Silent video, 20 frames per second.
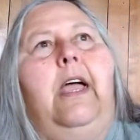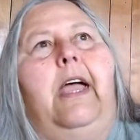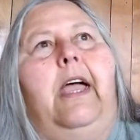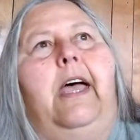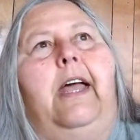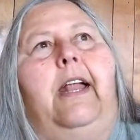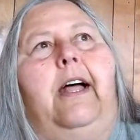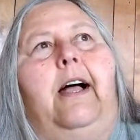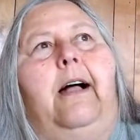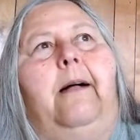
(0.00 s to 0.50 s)

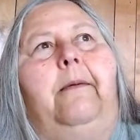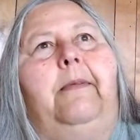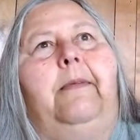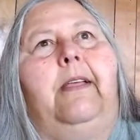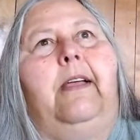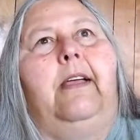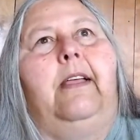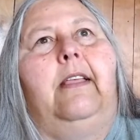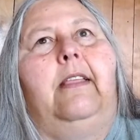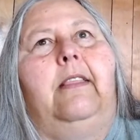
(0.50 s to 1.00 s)
And um,
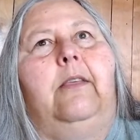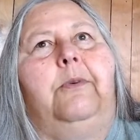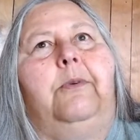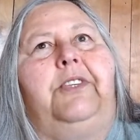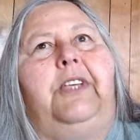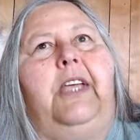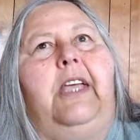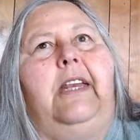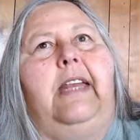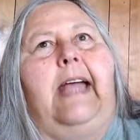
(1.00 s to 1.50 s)
the
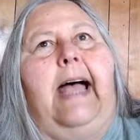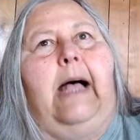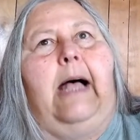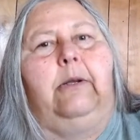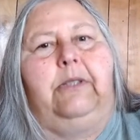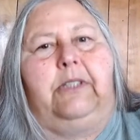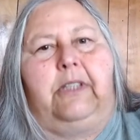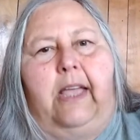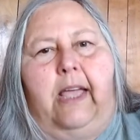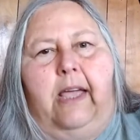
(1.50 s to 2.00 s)
receipt
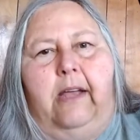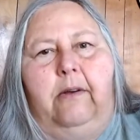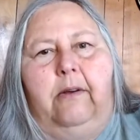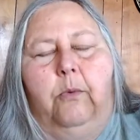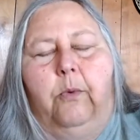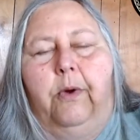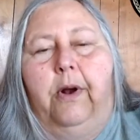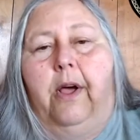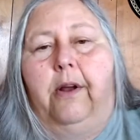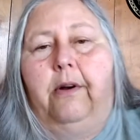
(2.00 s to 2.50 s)
now said
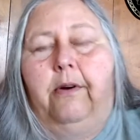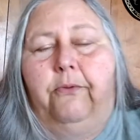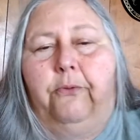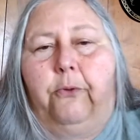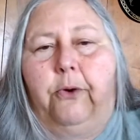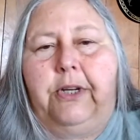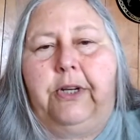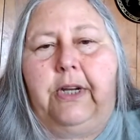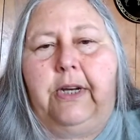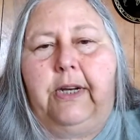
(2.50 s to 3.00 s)

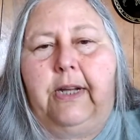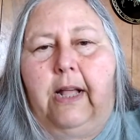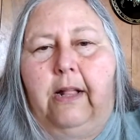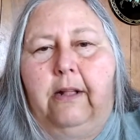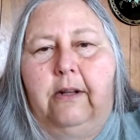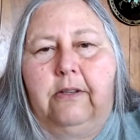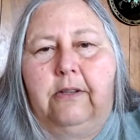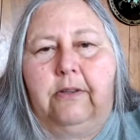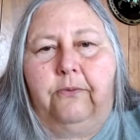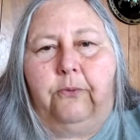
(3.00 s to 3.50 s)

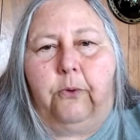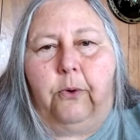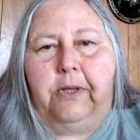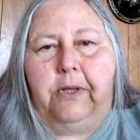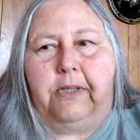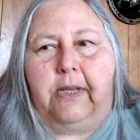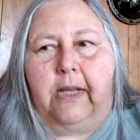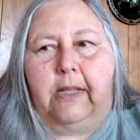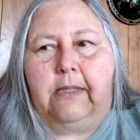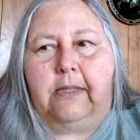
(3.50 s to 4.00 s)

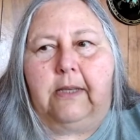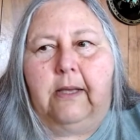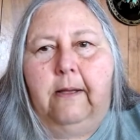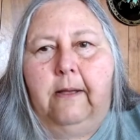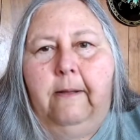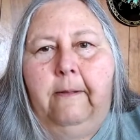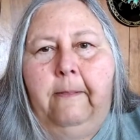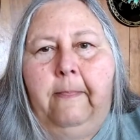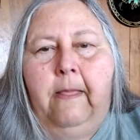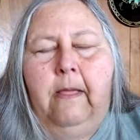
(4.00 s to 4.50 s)
$114.40.
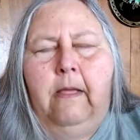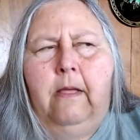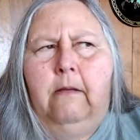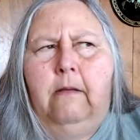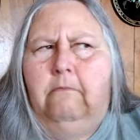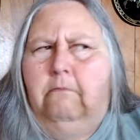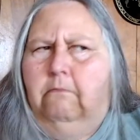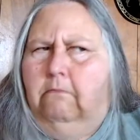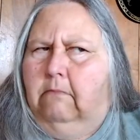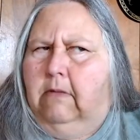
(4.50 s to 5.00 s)

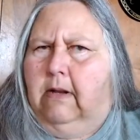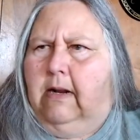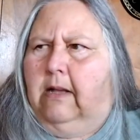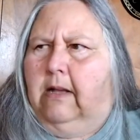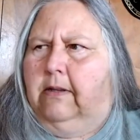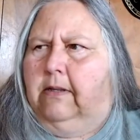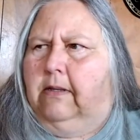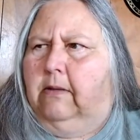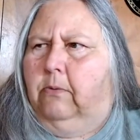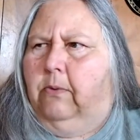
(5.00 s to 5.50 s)
And I
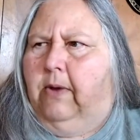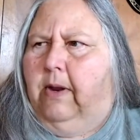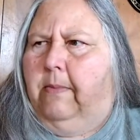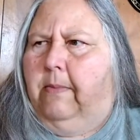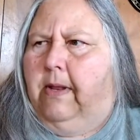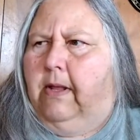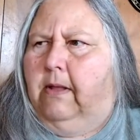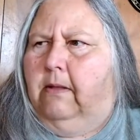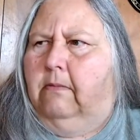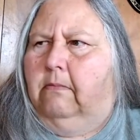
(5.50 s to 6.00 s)
was, wait a
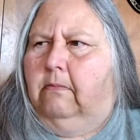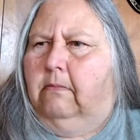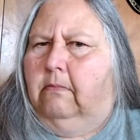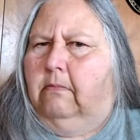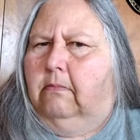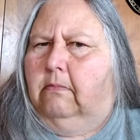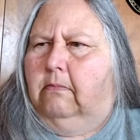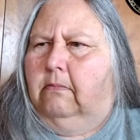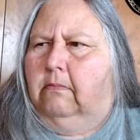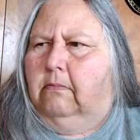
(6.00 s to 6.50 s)
minute.
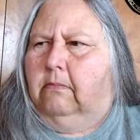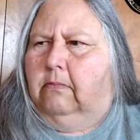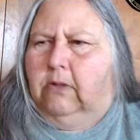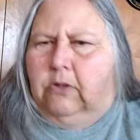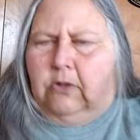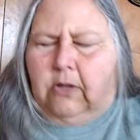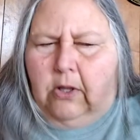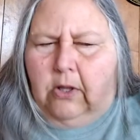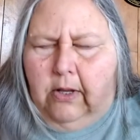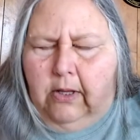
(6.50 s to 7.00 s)

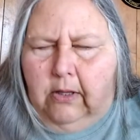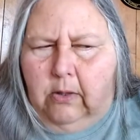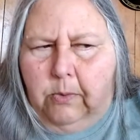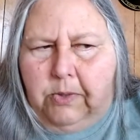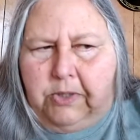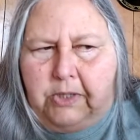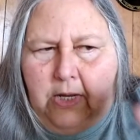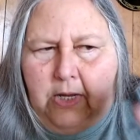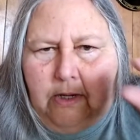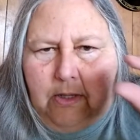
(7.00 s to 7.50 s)
So I looked at the
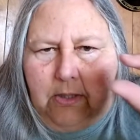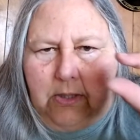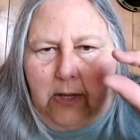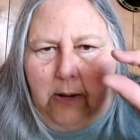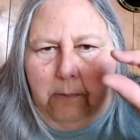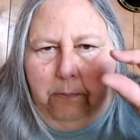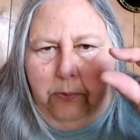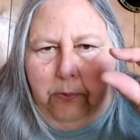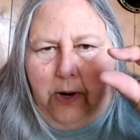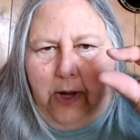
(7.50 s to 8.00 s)
receipt, it
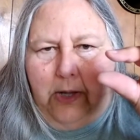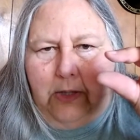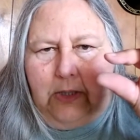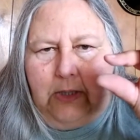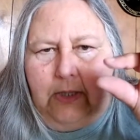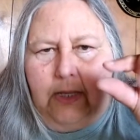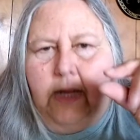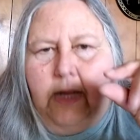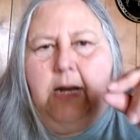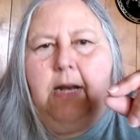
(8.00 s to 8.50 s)
said
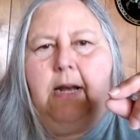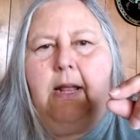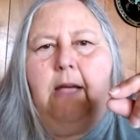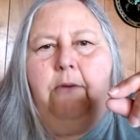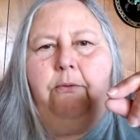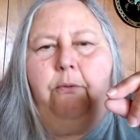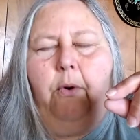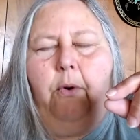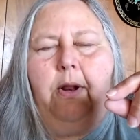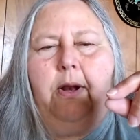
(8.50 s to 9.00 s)
price
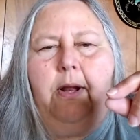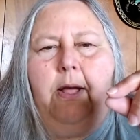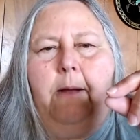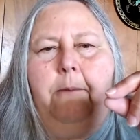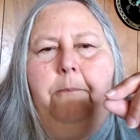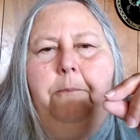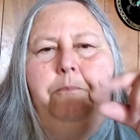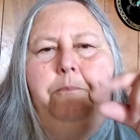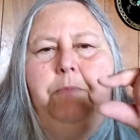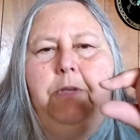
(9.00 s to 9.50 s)

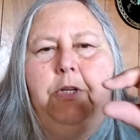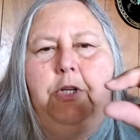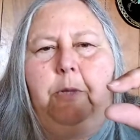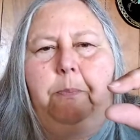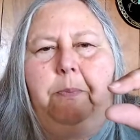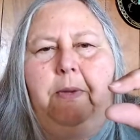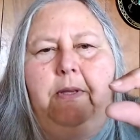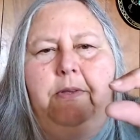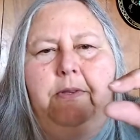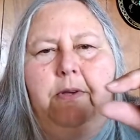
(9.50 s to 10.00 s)
$99.49,
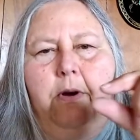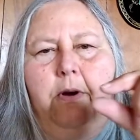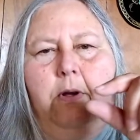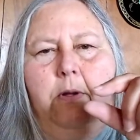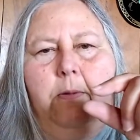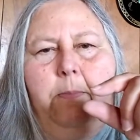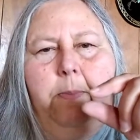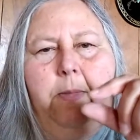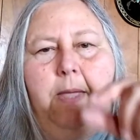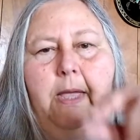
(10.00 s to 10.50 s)
shipping
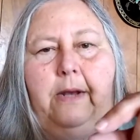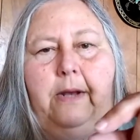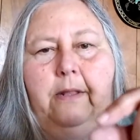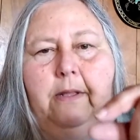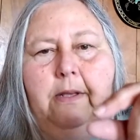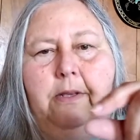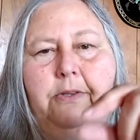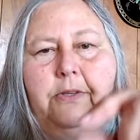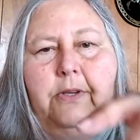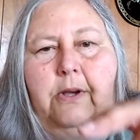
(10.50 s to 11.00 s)
zero,
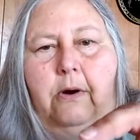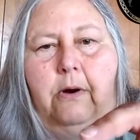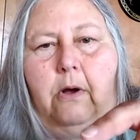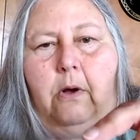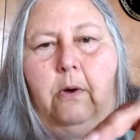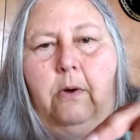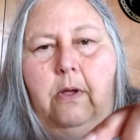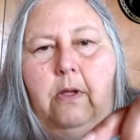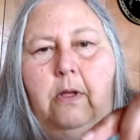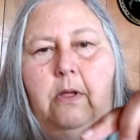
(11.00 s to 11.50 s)
handling
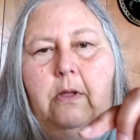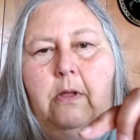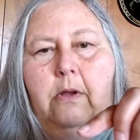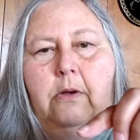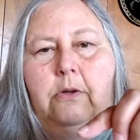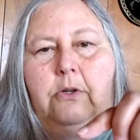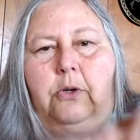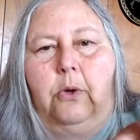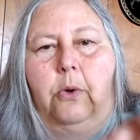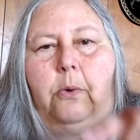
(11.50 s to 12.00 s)
zero,
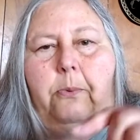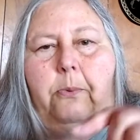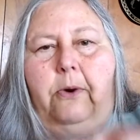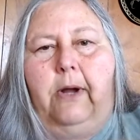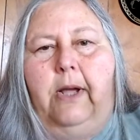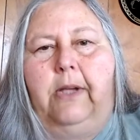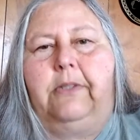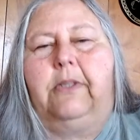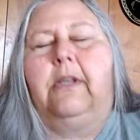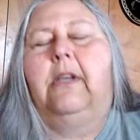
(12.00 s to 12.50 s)
total
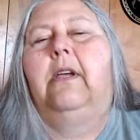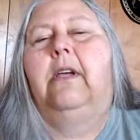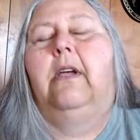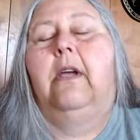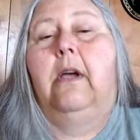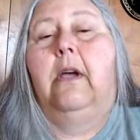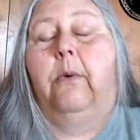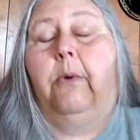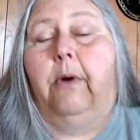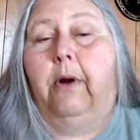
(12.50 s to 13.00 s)
price
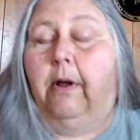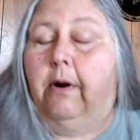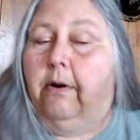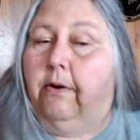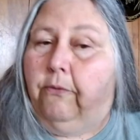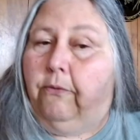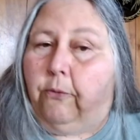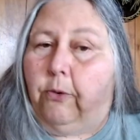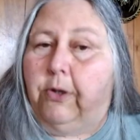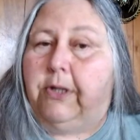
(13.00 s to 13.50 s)

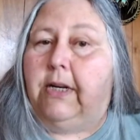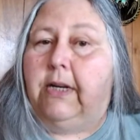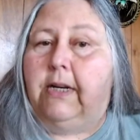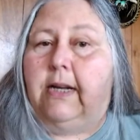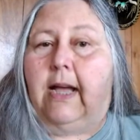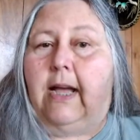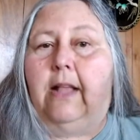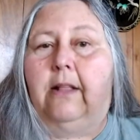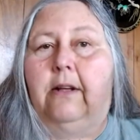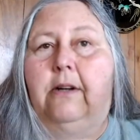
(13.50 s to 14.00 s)

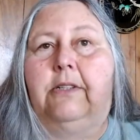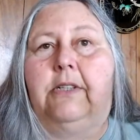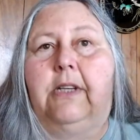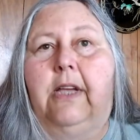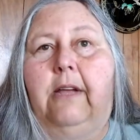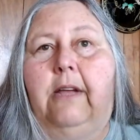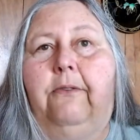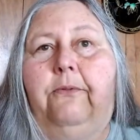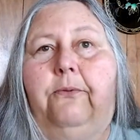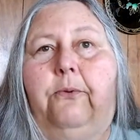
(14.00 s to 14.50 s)

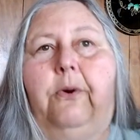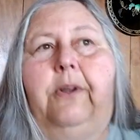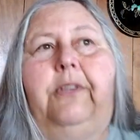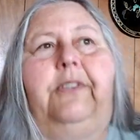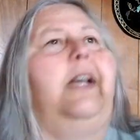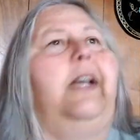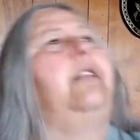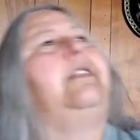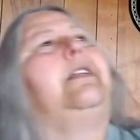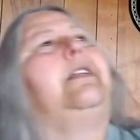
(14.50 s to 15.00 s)
$114.40, 42